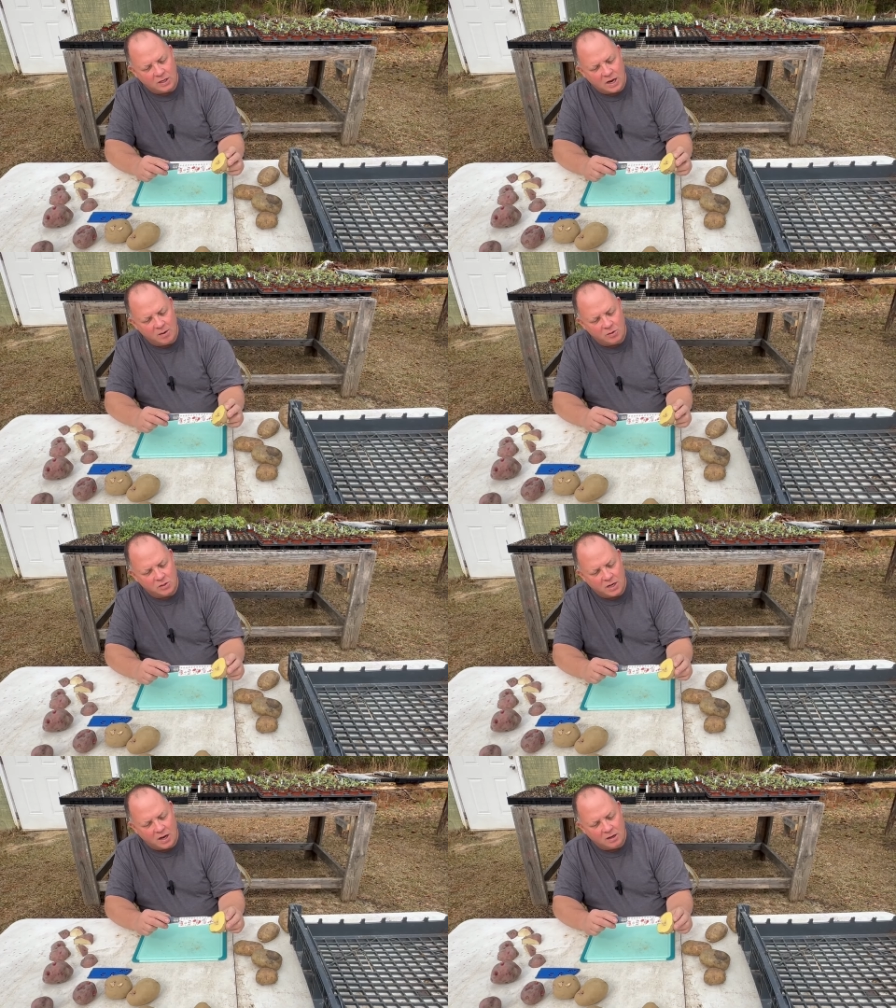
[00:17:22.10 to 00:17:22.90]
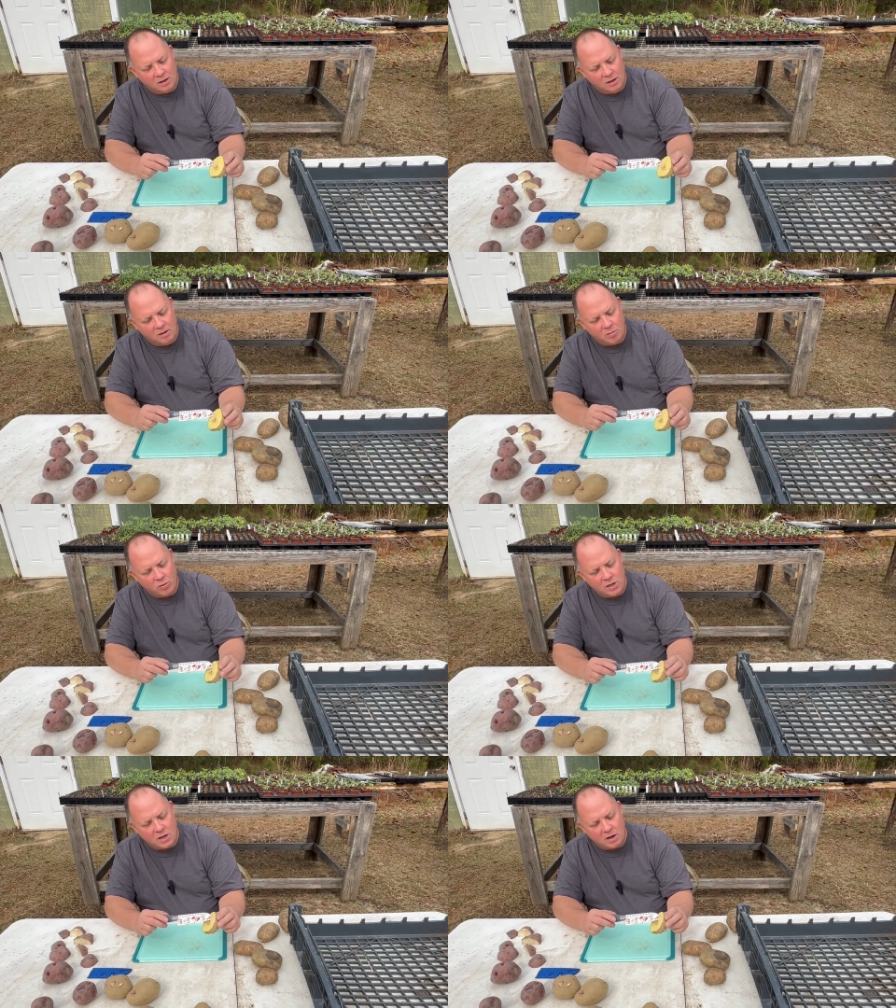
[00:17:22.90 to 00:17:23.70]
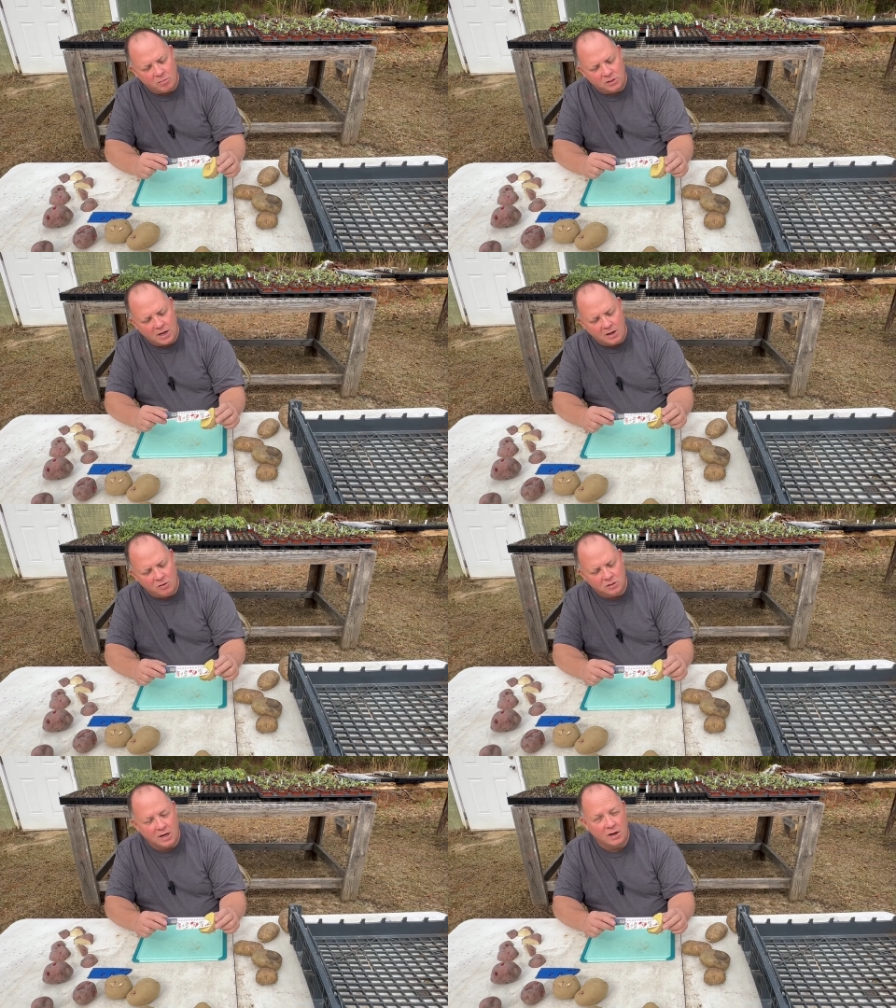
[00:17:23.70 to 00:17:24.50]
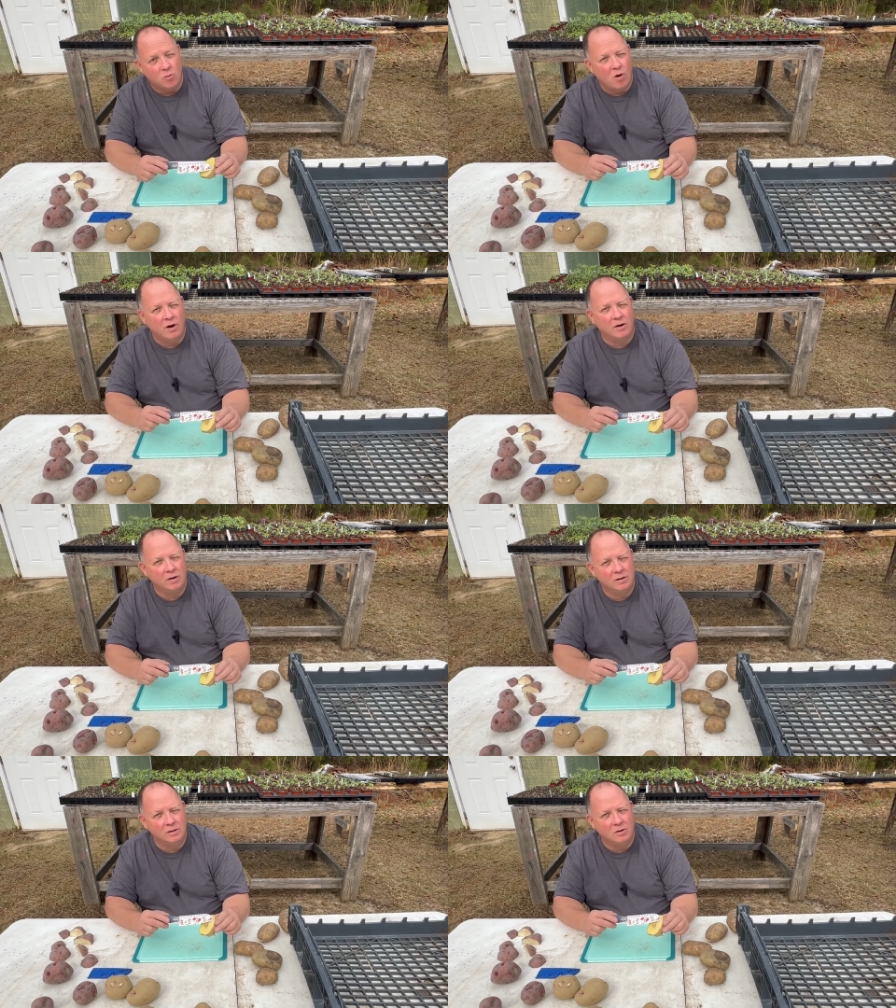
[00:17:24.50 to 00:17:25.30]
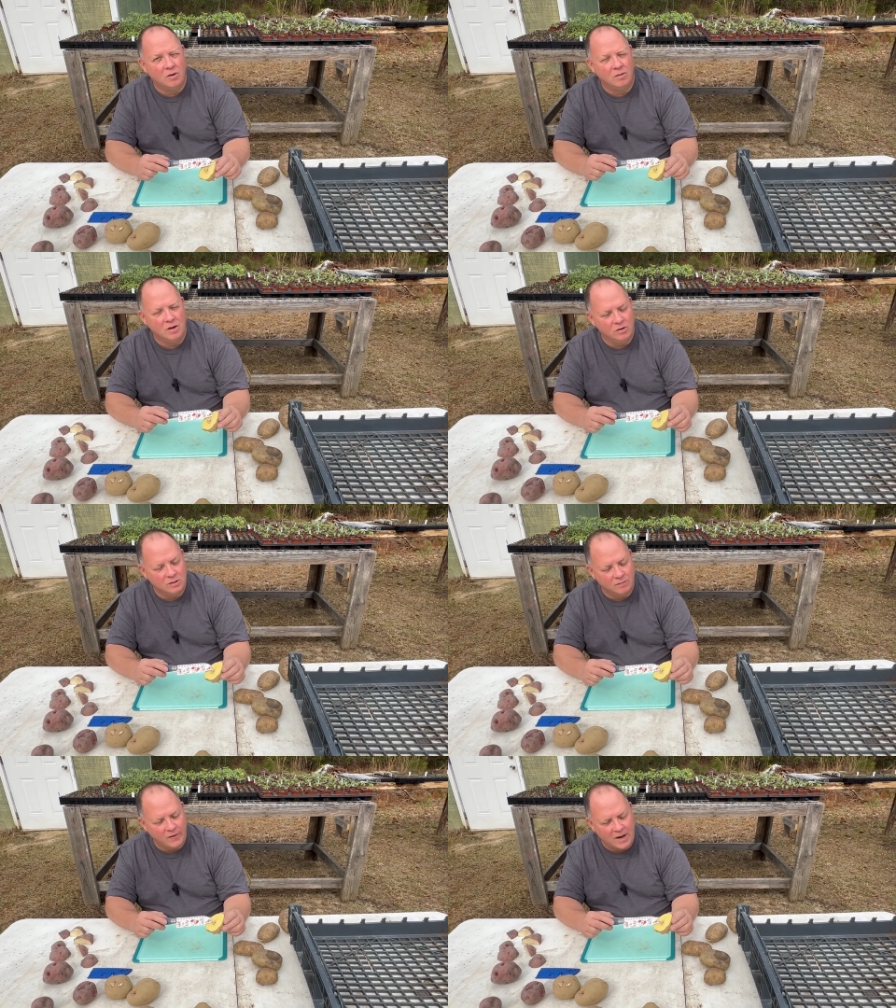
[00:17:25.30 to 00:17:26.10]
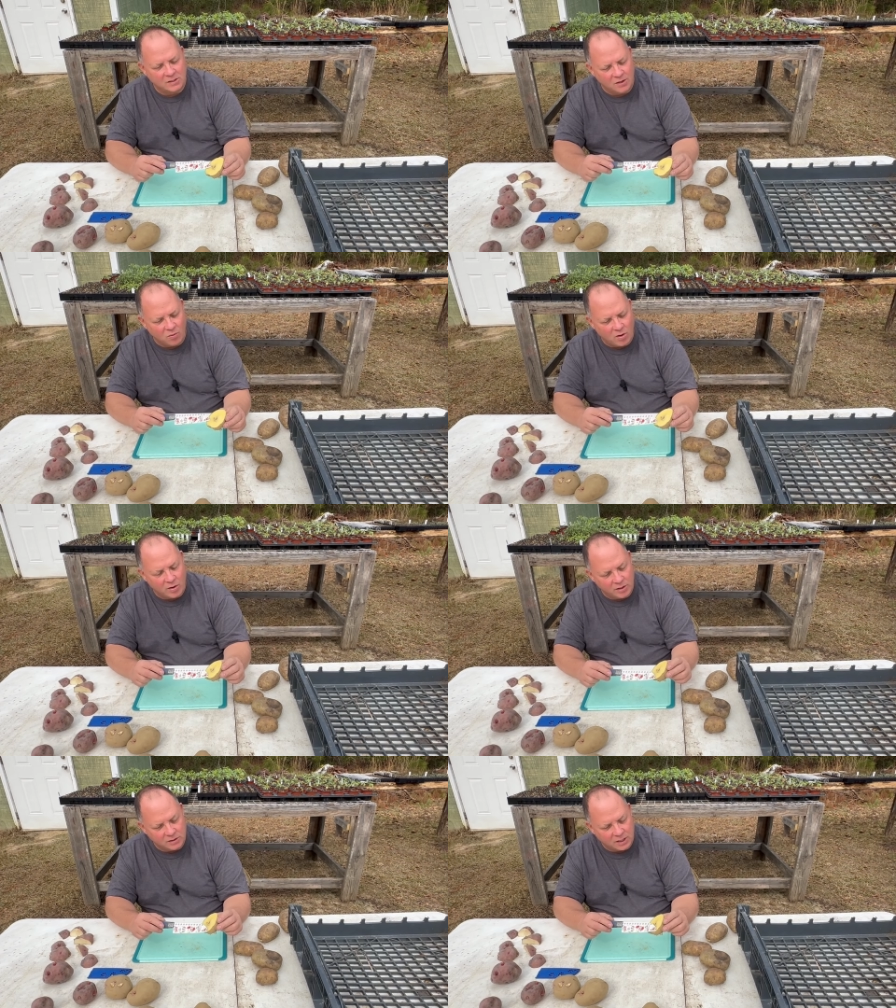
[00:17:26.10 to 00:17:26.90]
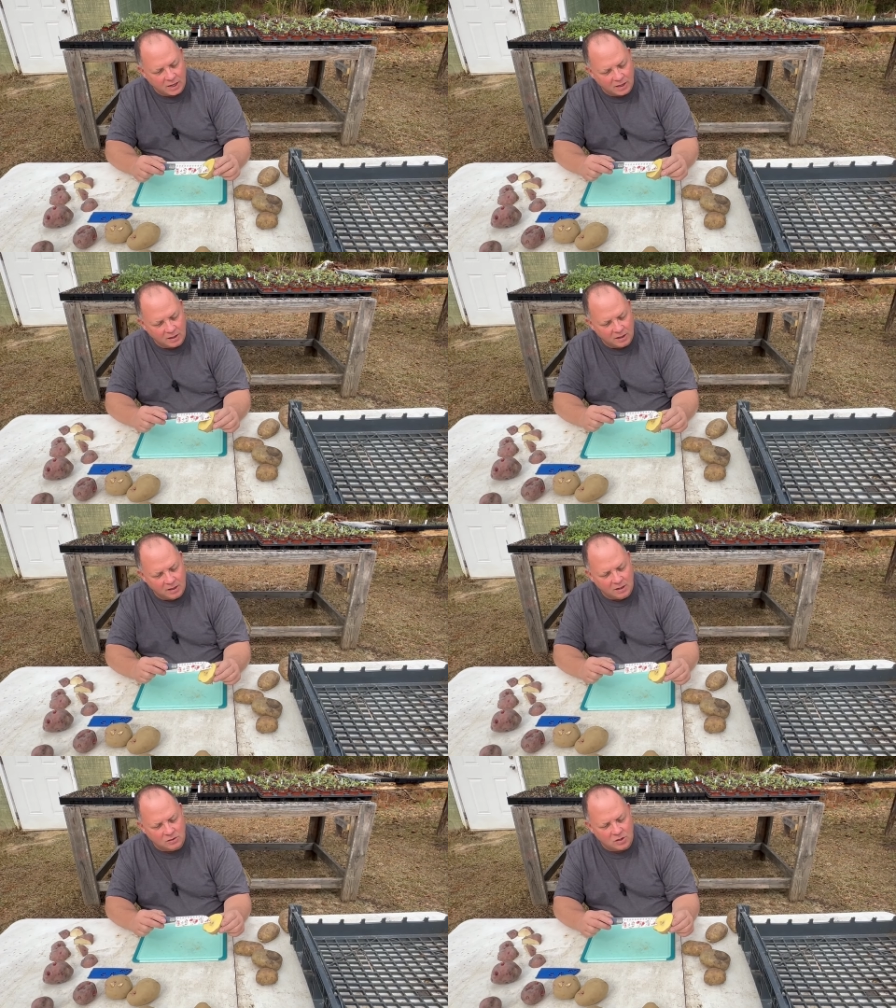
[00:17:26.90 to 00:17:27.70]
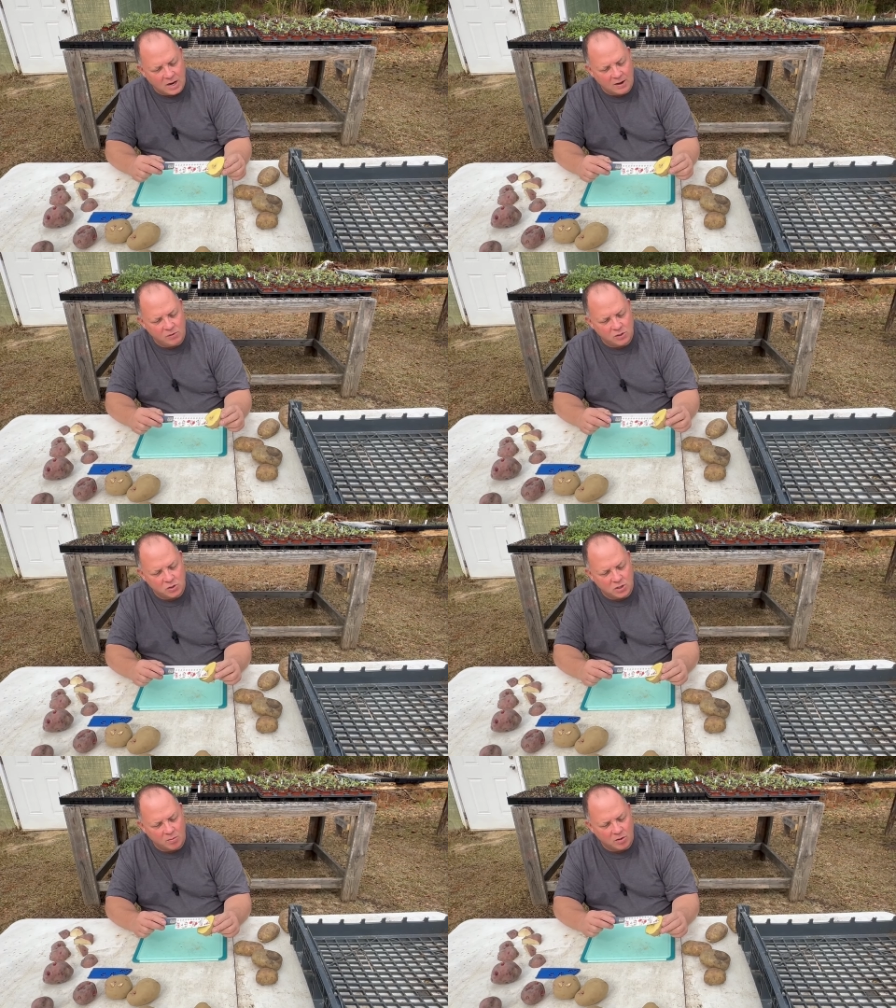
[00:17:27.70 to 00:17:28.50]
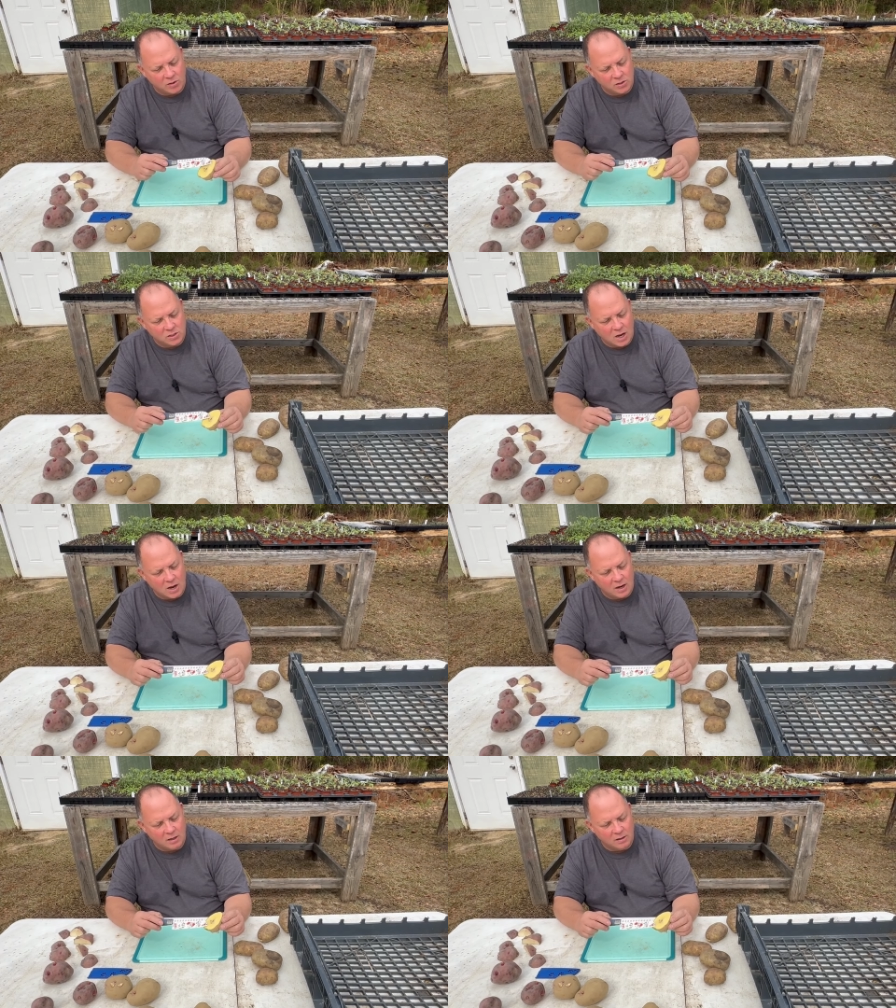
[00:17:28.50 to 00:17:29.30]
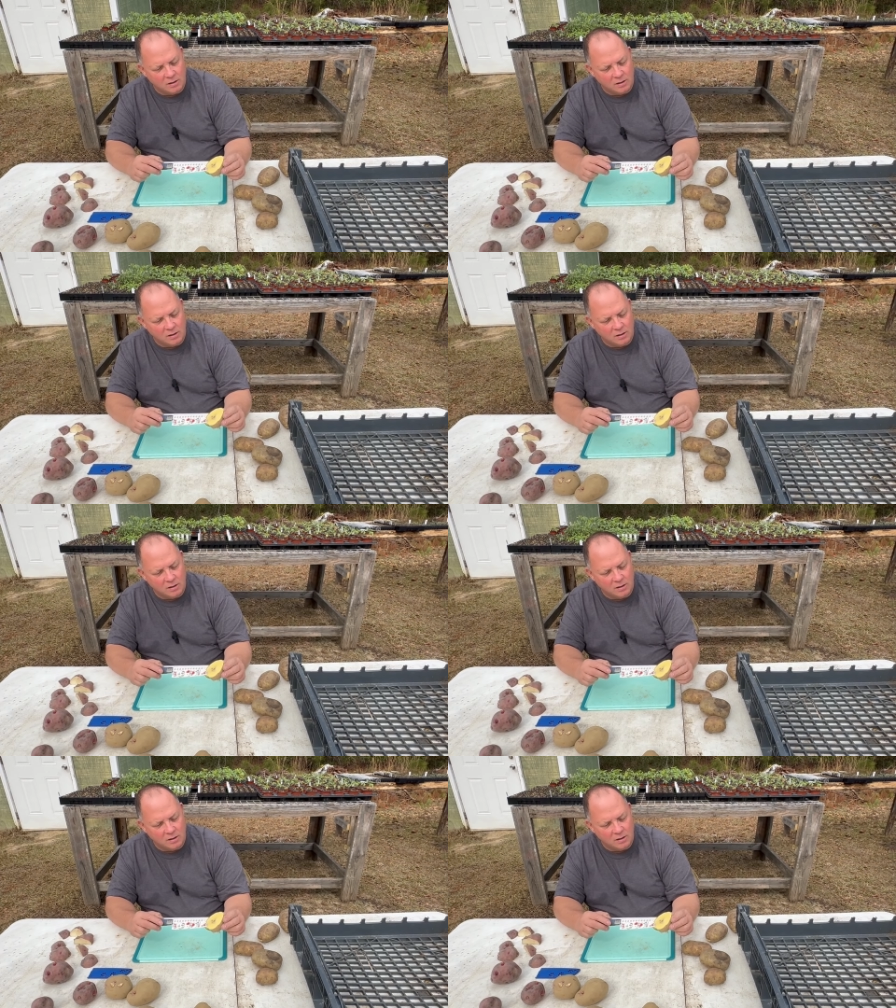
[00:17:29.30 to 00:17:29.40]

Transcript: camera shot. But when you cut a potato, it's like water. It's all, you know, it's vastly water inside. So you have this shimmer, this shine.